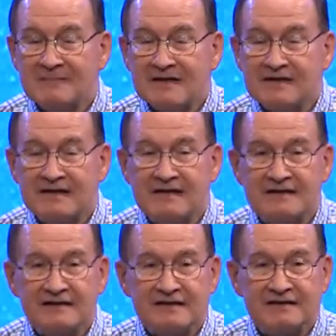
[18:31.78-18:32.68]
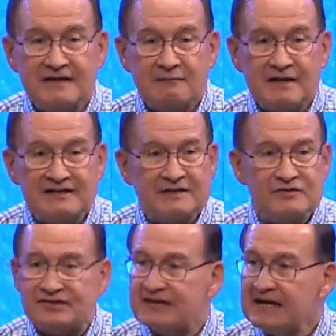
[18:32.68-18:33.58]
That when they see their
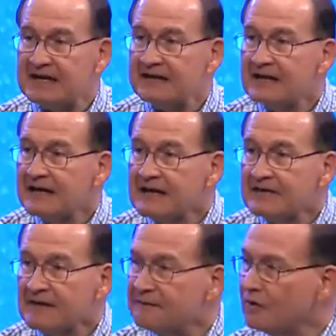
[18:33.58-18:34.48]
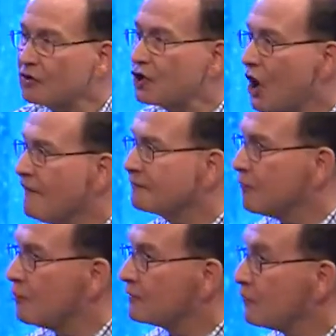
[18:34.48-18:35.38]
sin, they feel
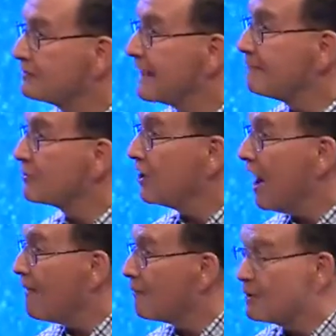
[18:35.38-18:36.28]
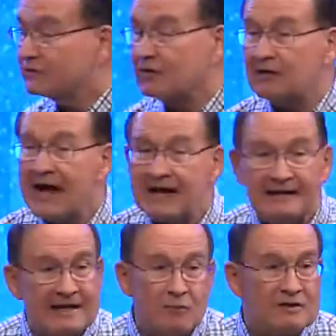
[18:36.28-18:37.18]
uncomfortable with what they've become and what they're like,
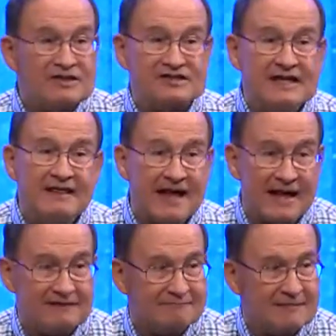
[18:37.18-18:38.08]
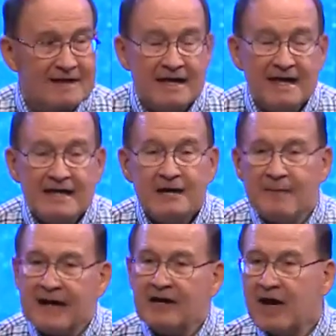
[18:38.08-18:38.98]
and they don't want to see that. Now,
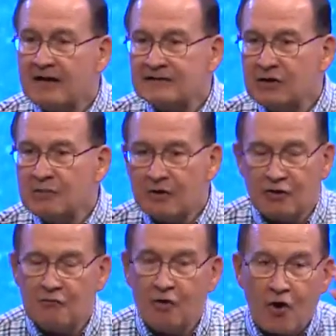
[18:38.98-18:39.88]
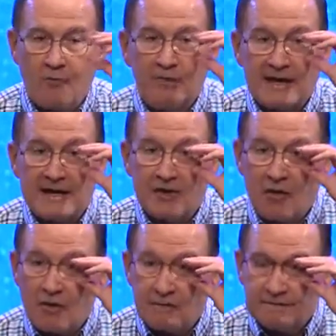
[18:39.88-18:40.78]
back in October, I hurt my arm playing
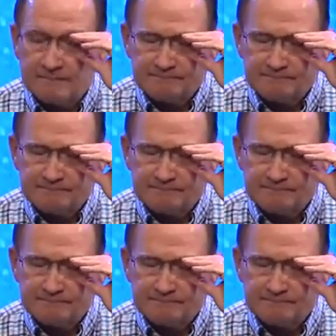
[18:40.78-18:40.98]
golf.